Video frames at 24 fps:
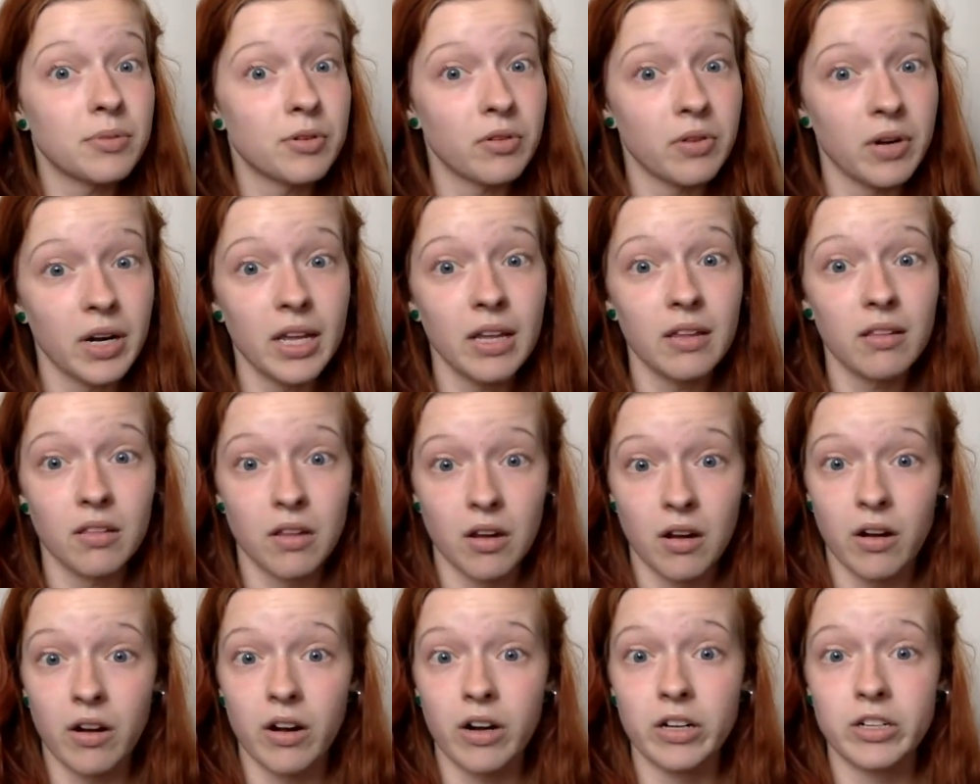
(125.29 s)
pretty
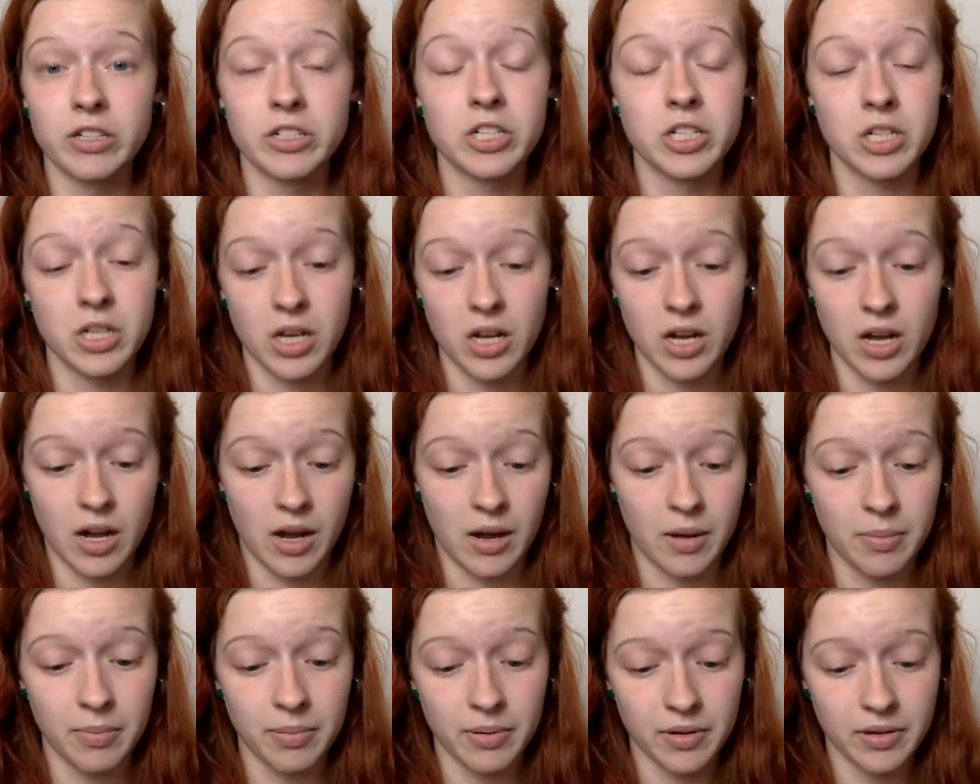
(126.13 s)
large
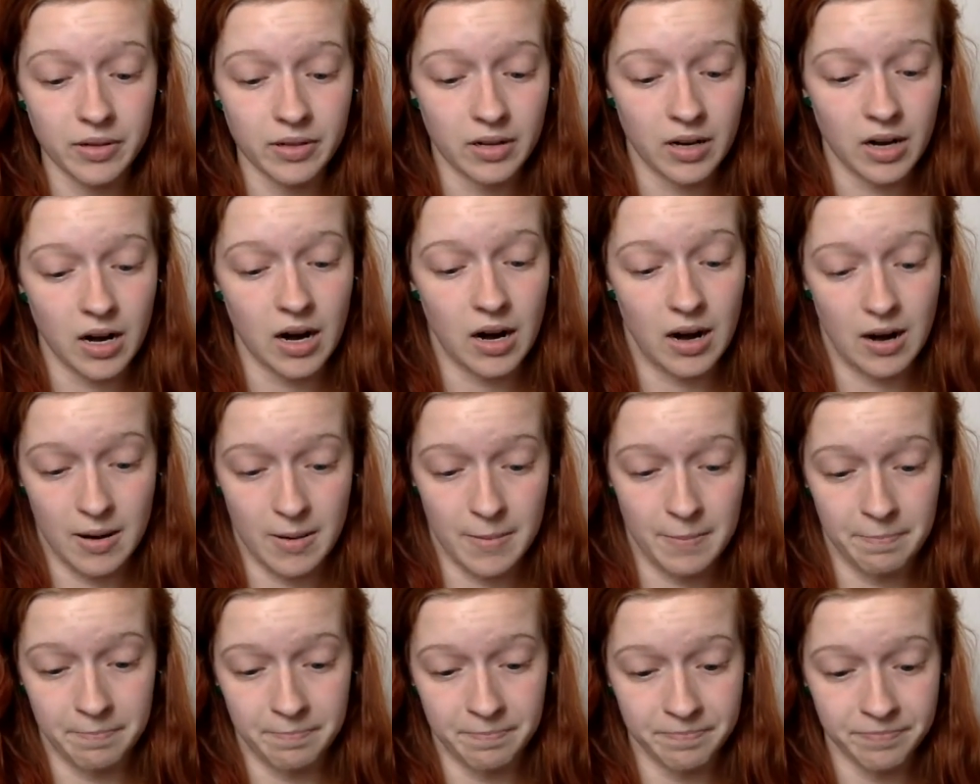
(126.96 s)
cup
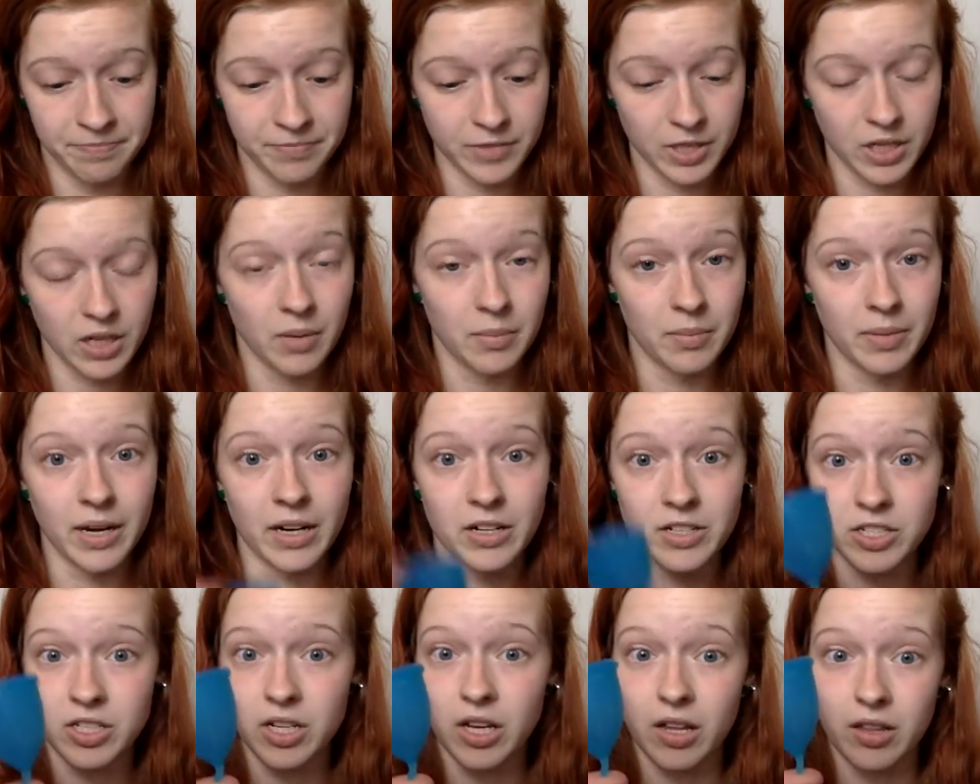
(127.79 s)
um,
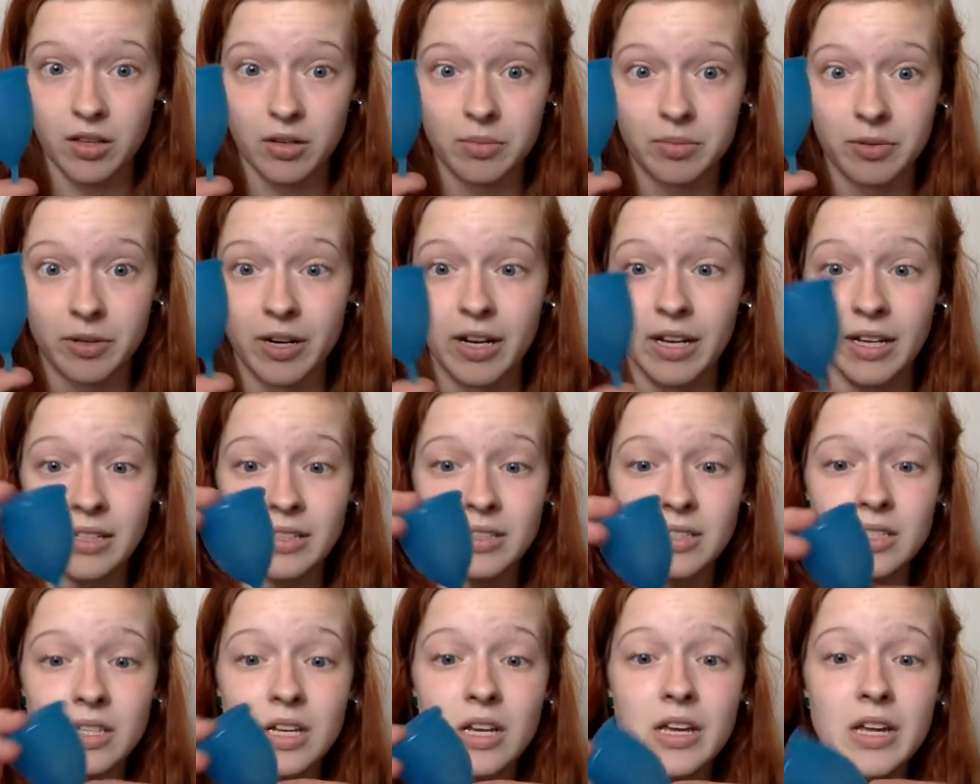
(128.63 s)
compared to other
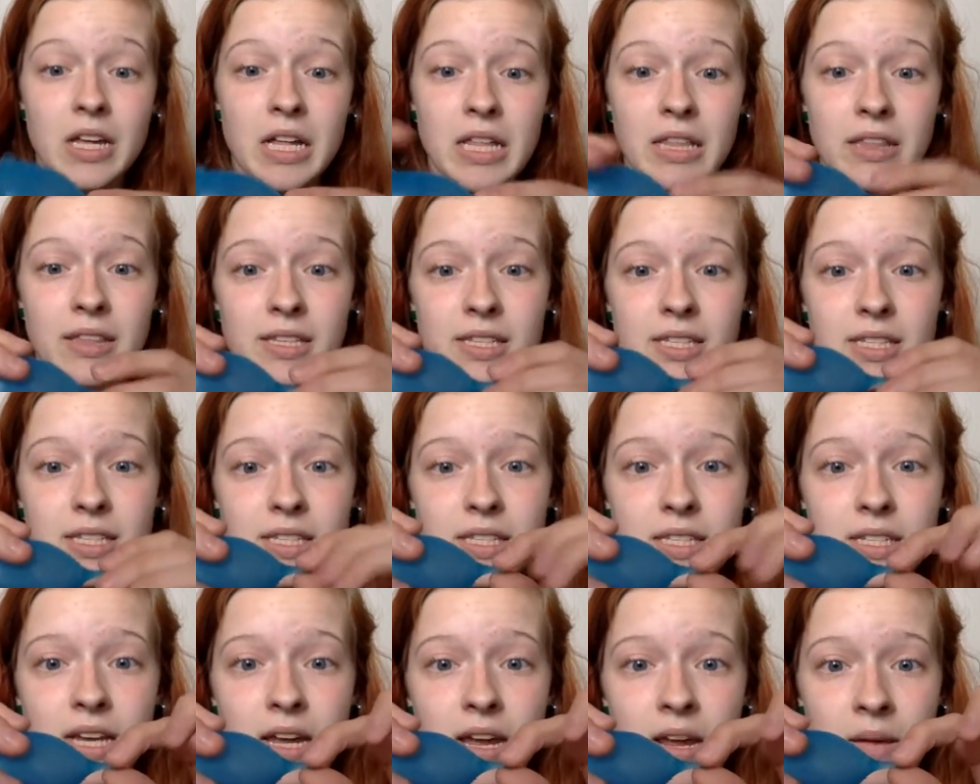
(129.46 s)
brands. The
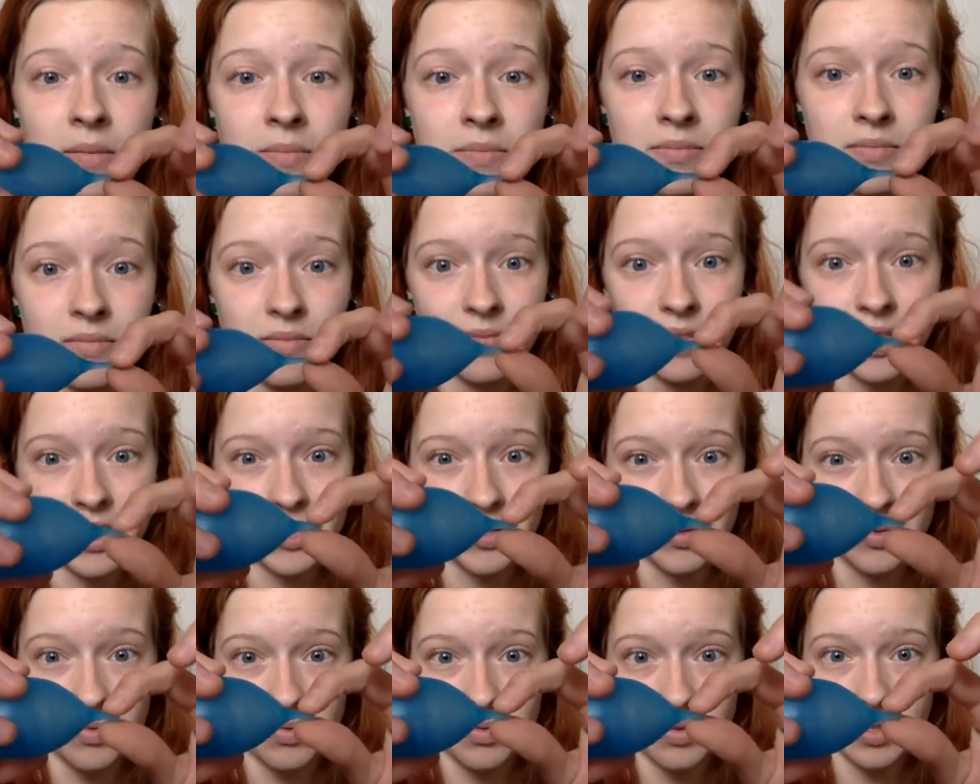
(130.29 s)
stem
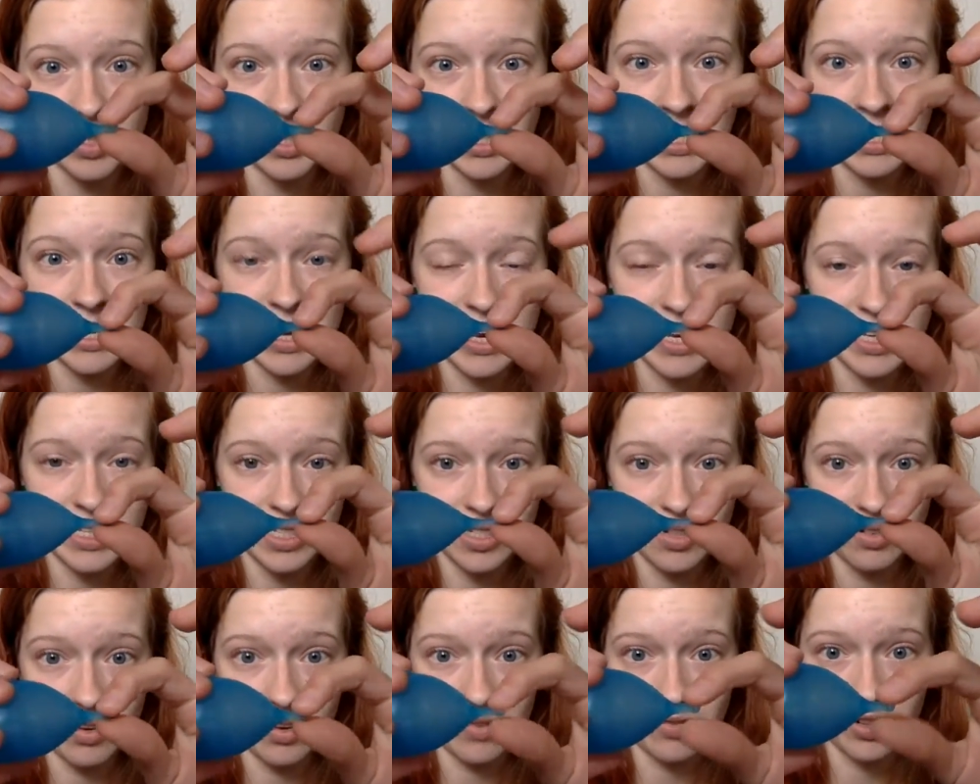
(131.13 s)
is really nice.
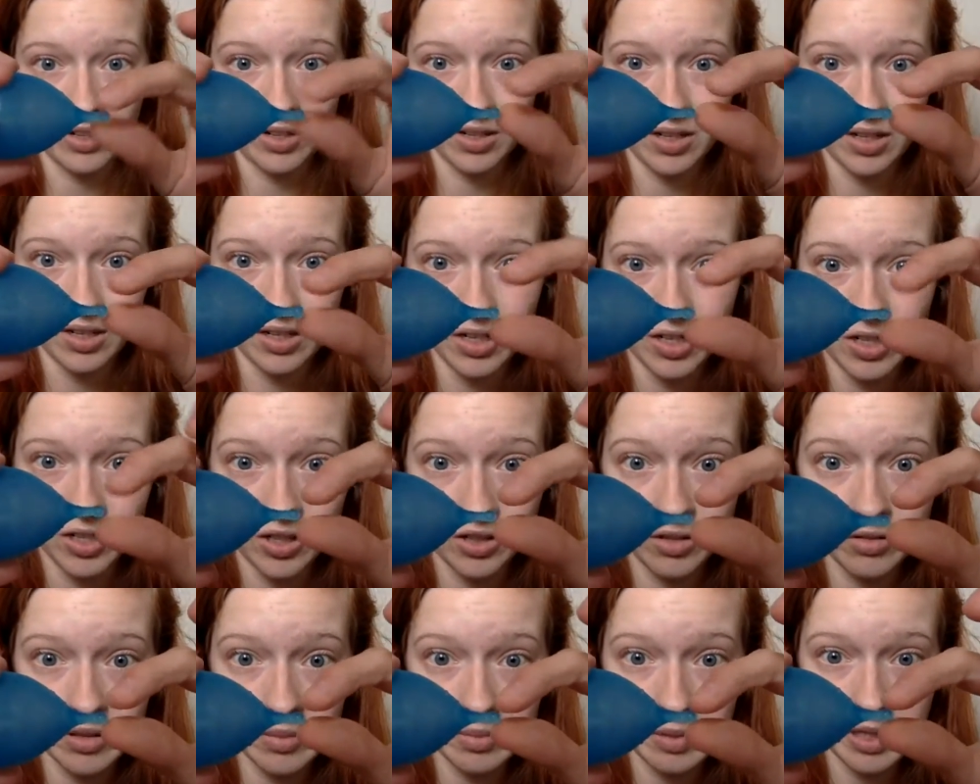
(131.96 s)
You have a
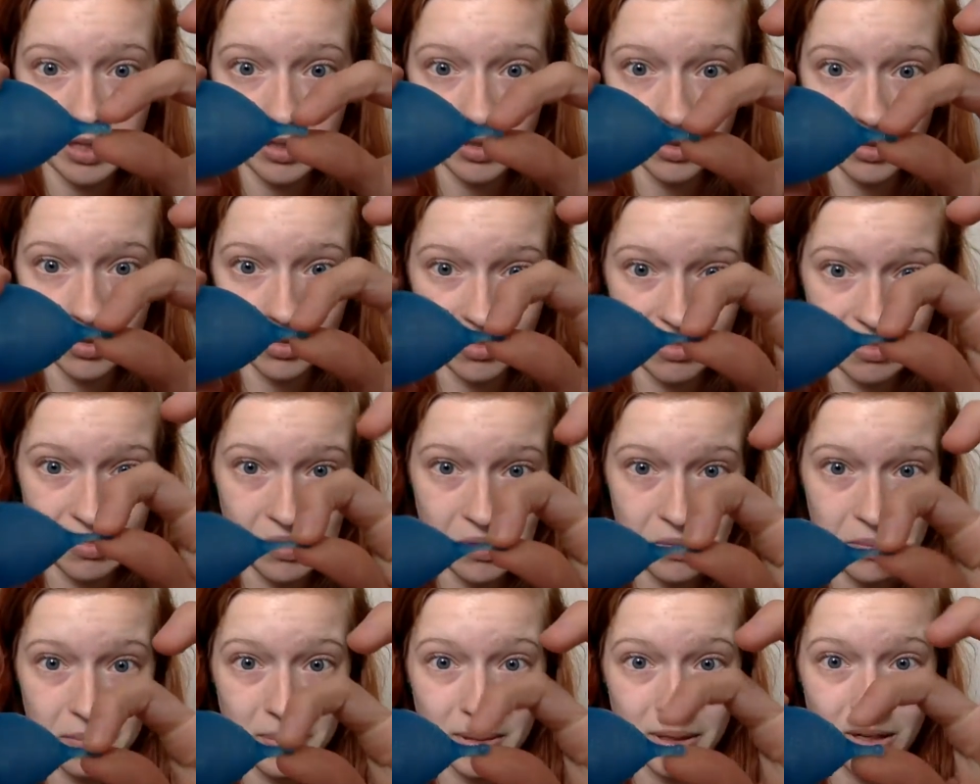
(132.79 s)
grippy little
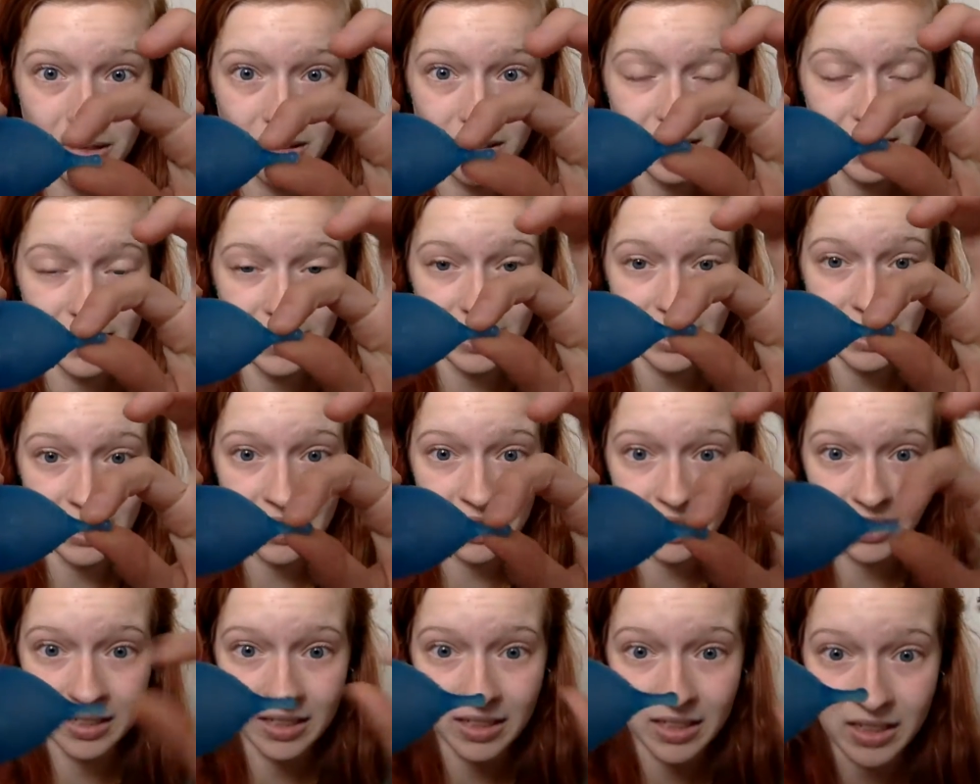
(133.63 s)
ball on the
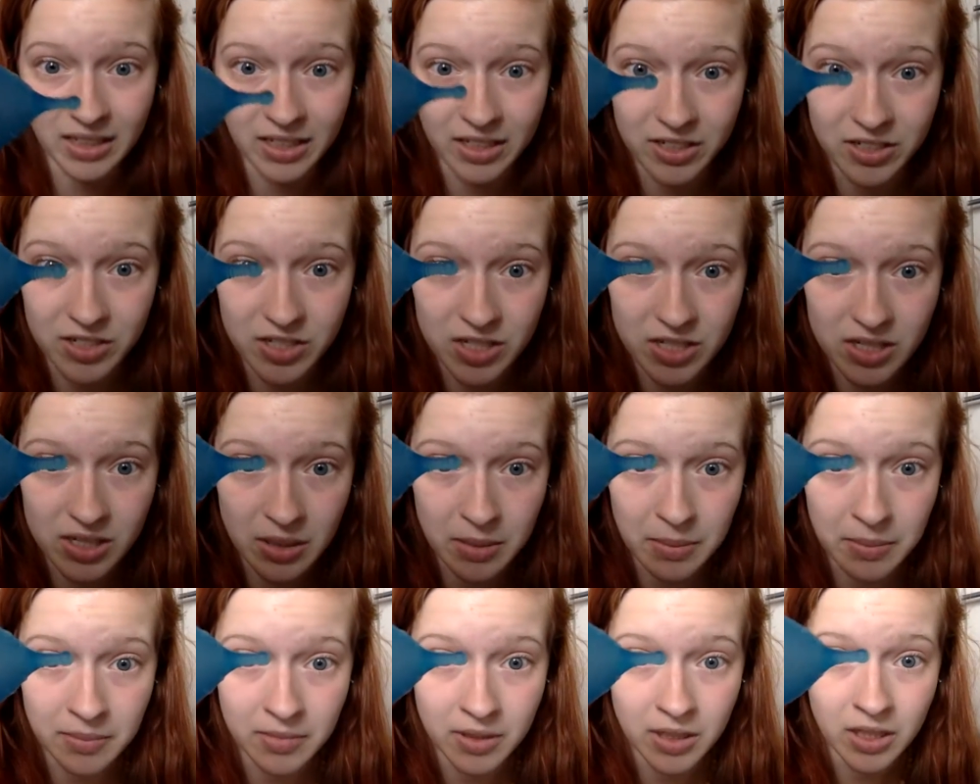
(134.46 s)
end, and there's
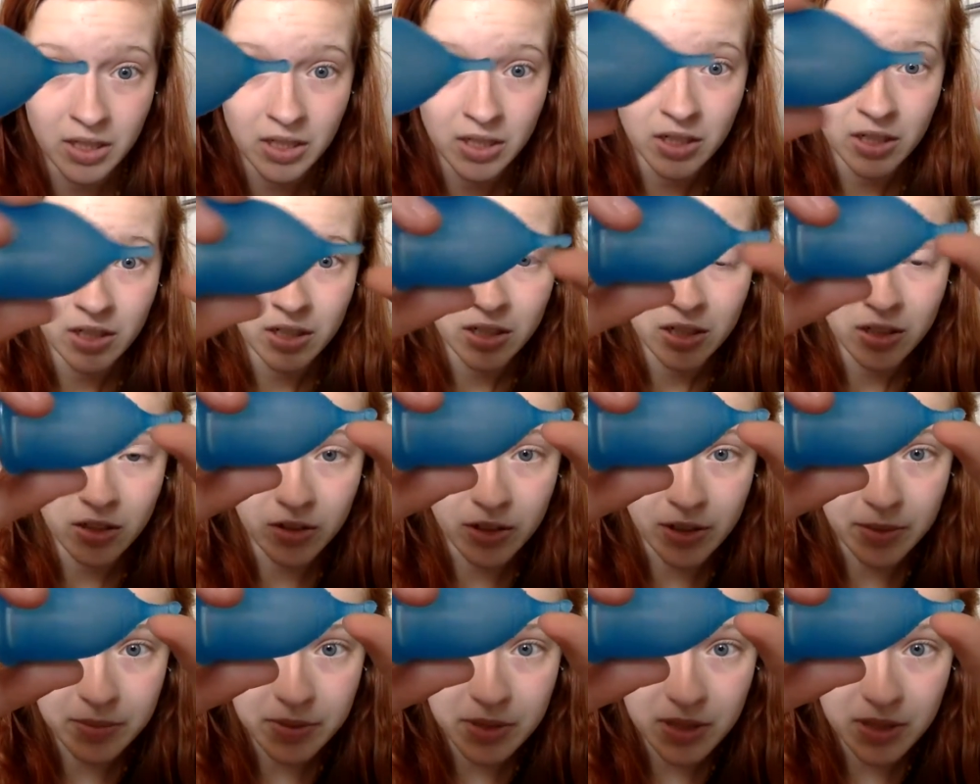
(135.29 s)
some grips